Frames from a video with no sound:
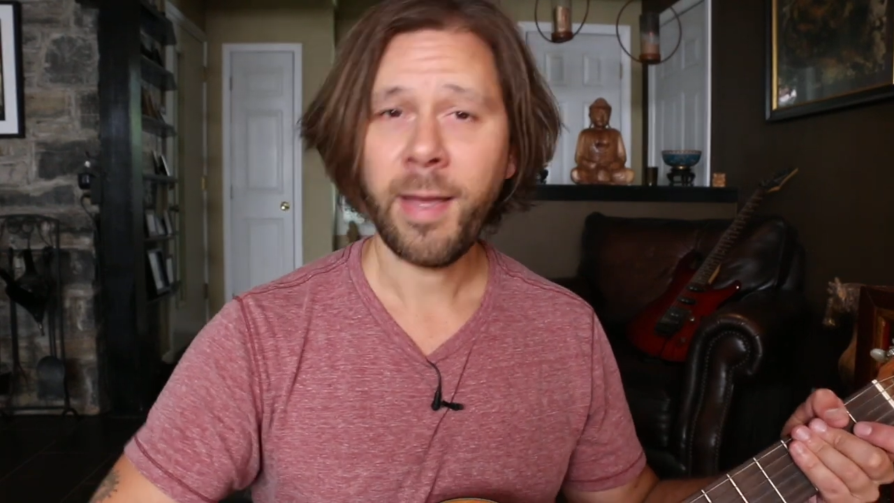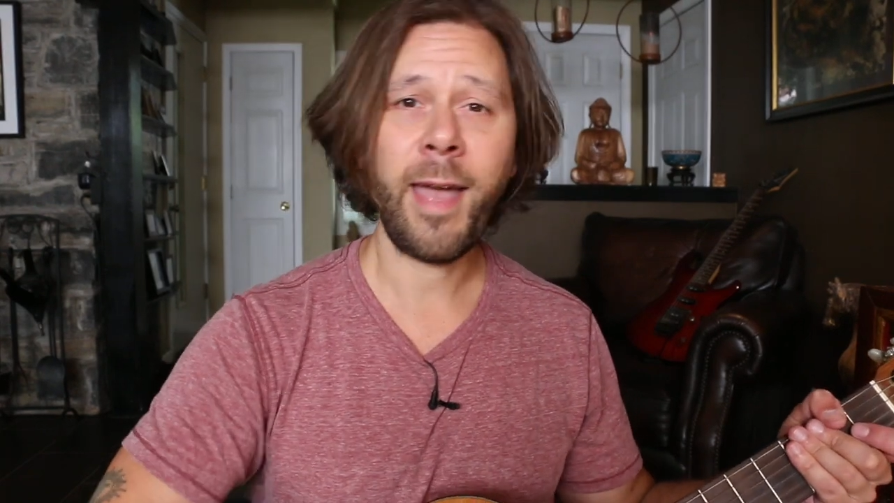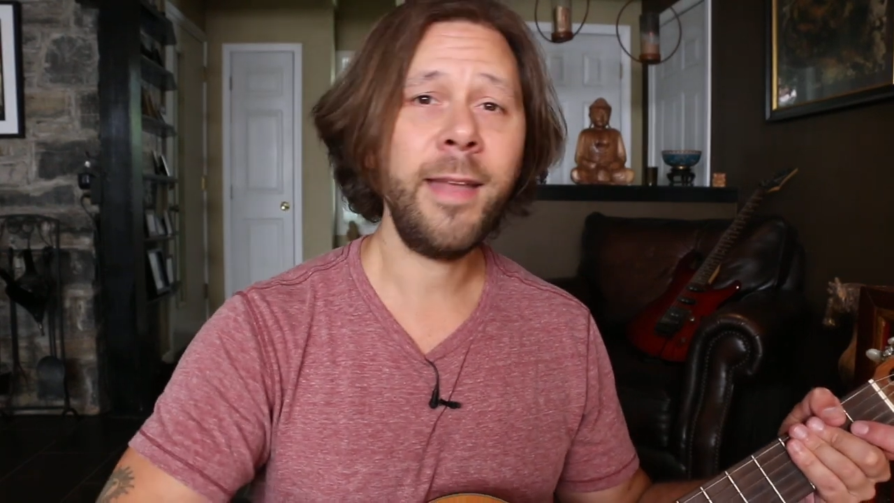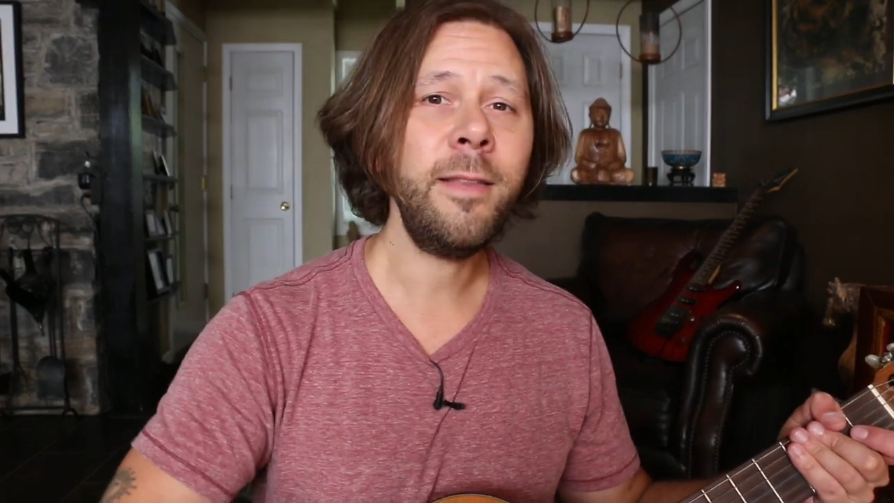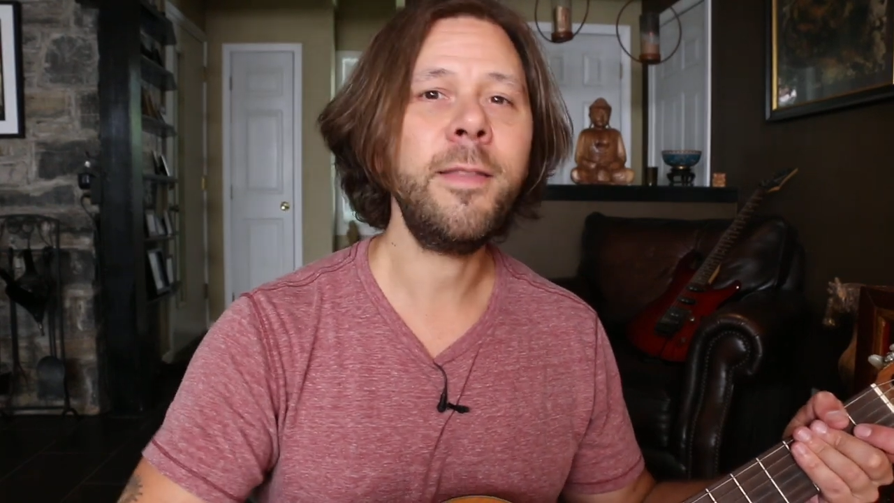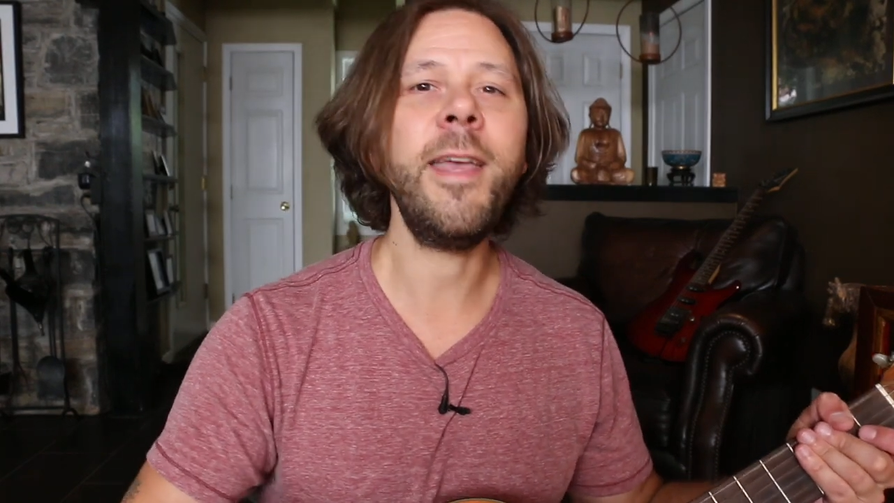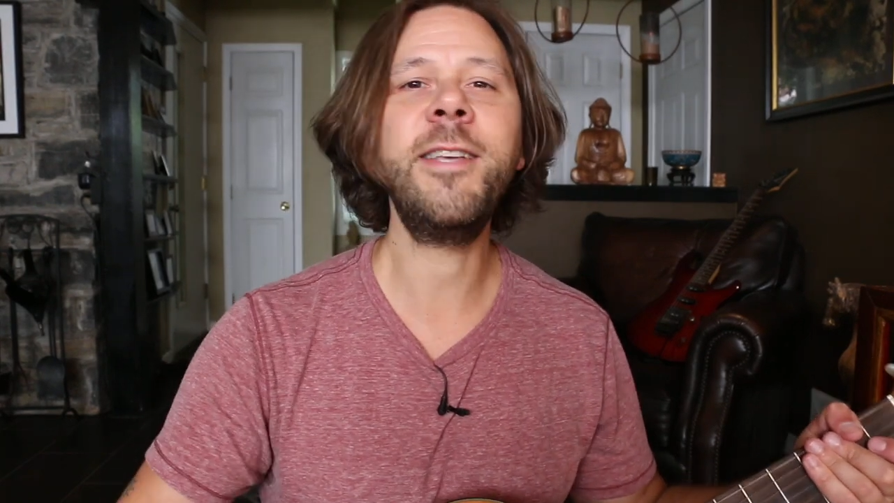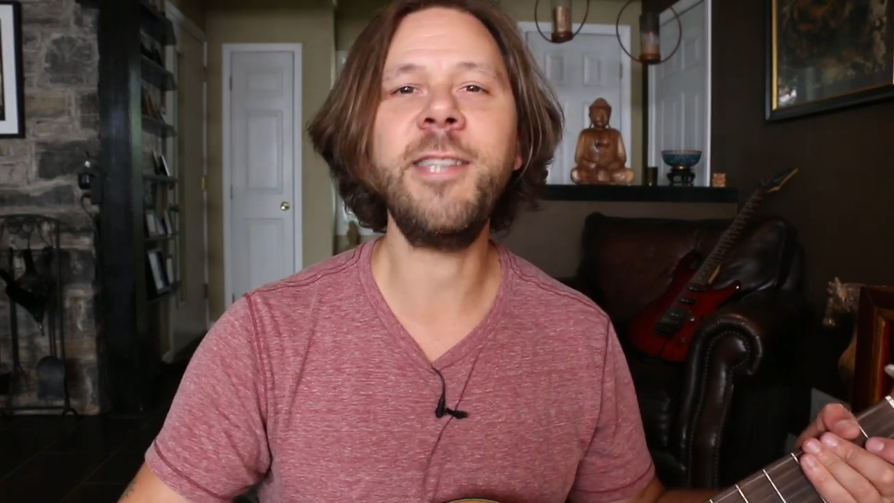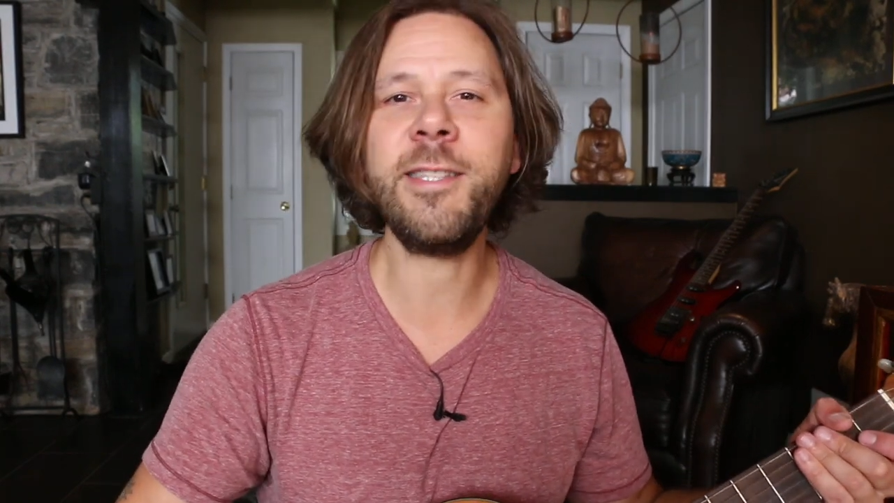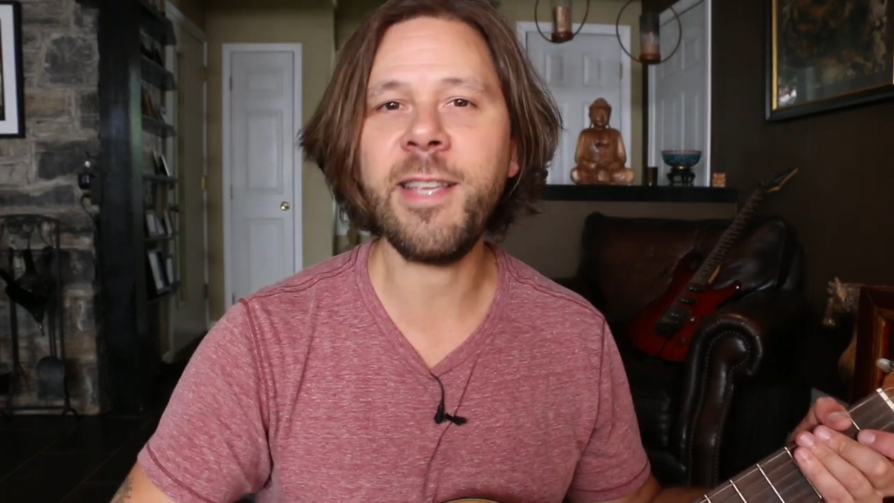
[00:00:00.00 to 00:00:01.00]
and they
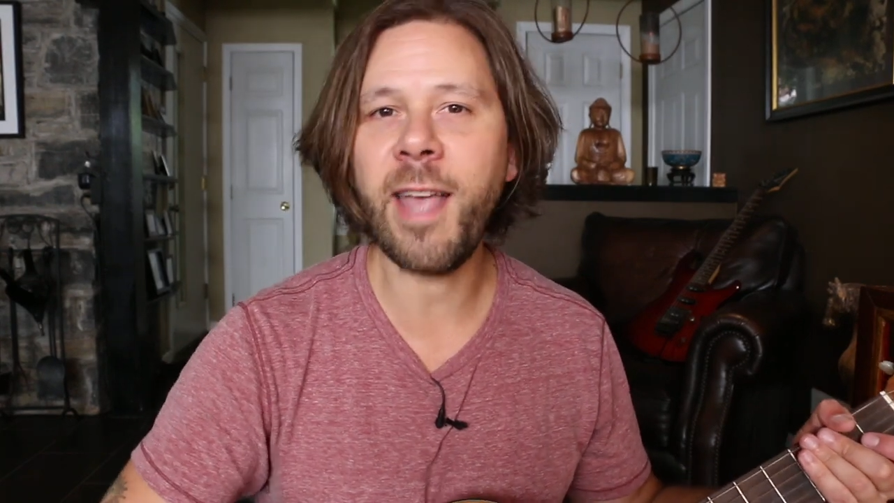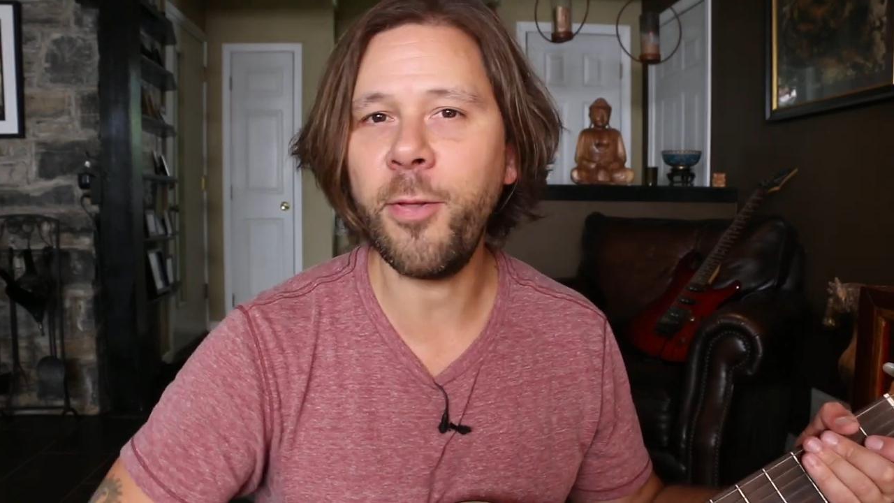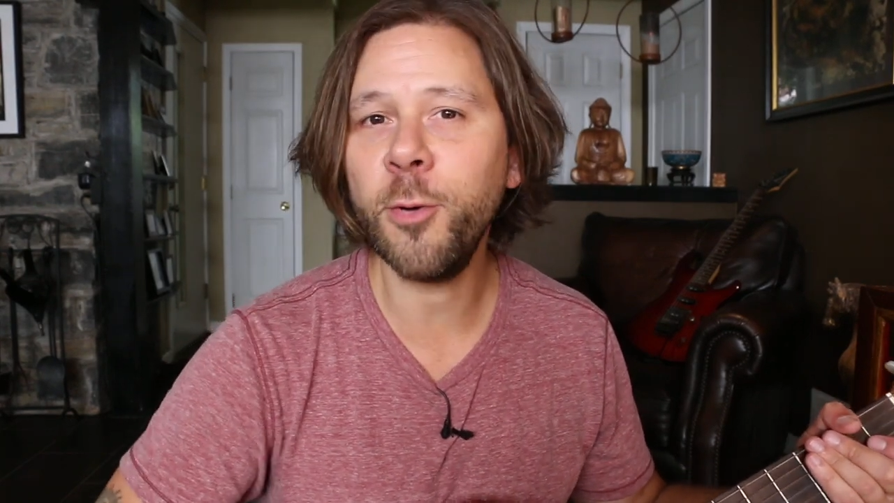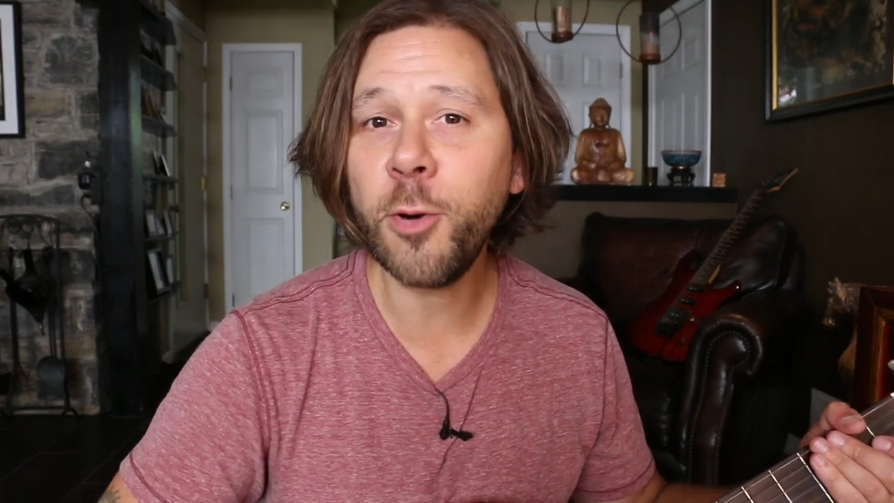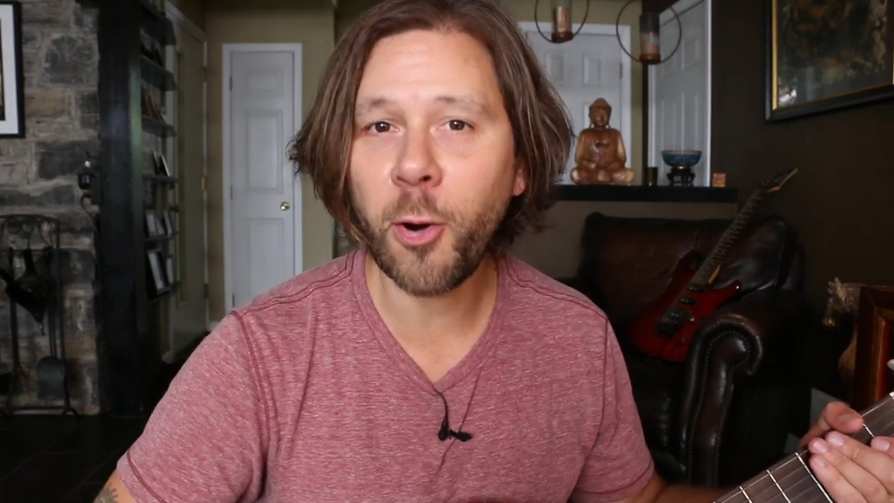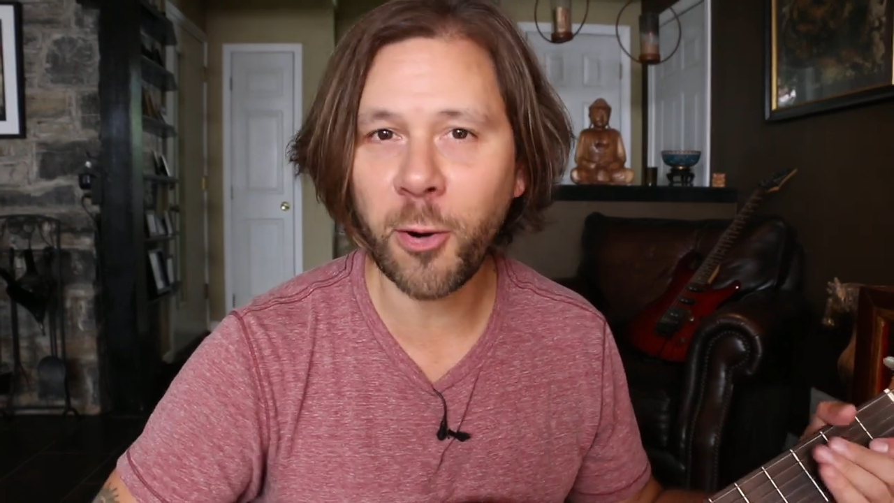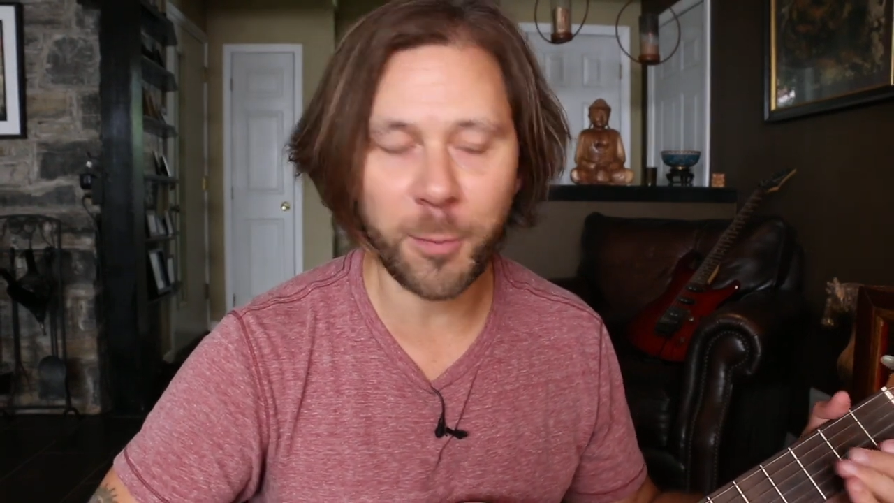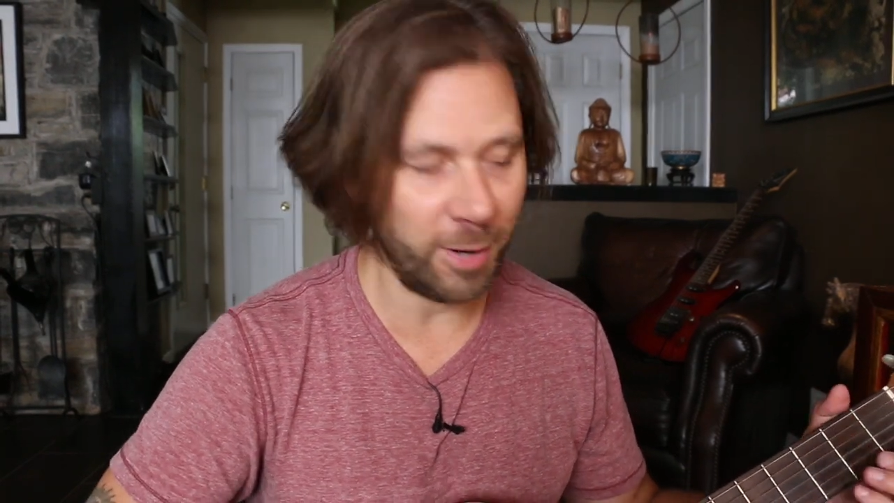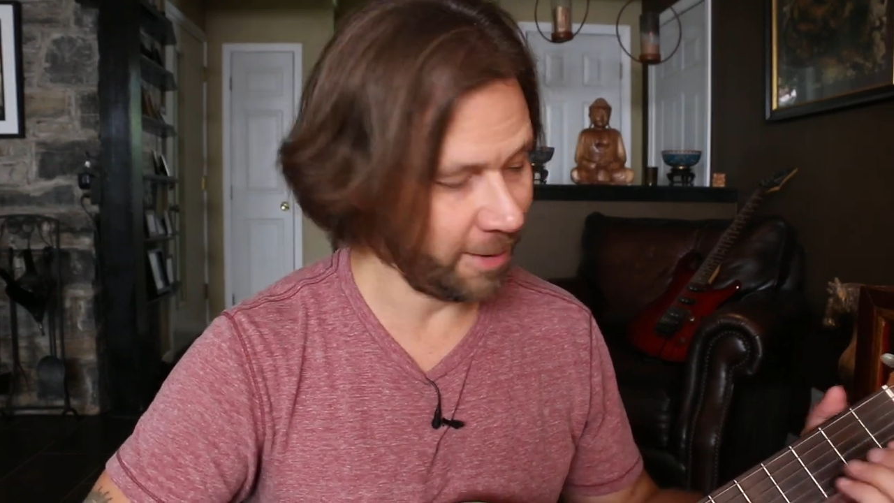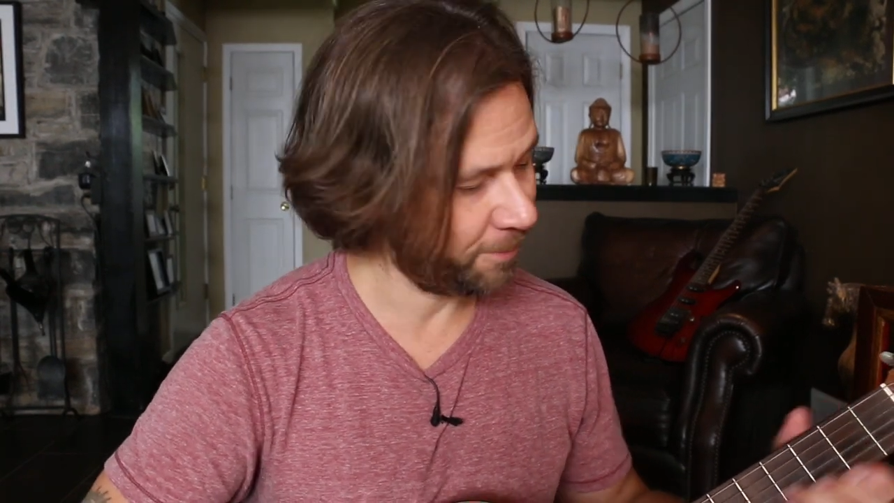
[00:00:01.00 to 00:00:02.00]
exist together in
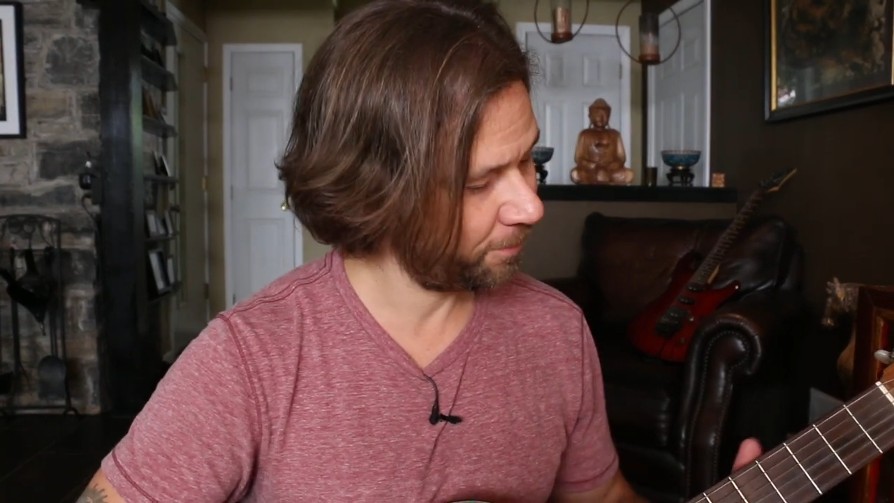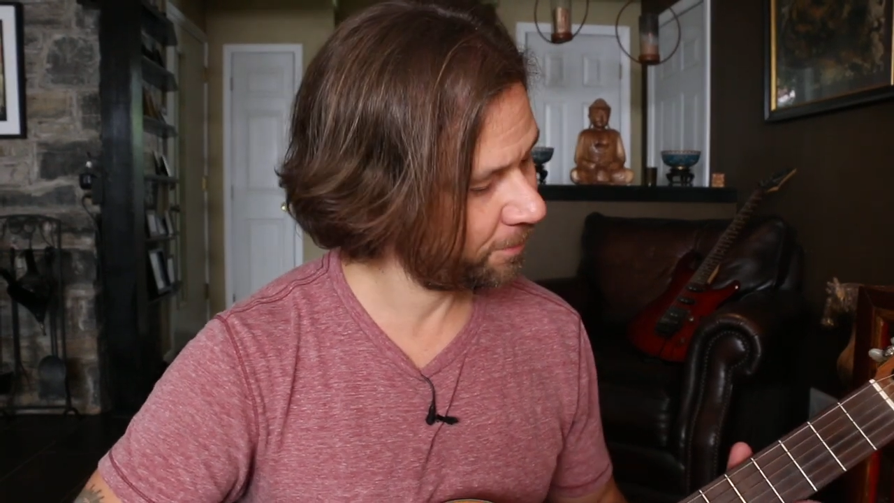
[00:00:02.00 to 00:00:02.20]
harmony.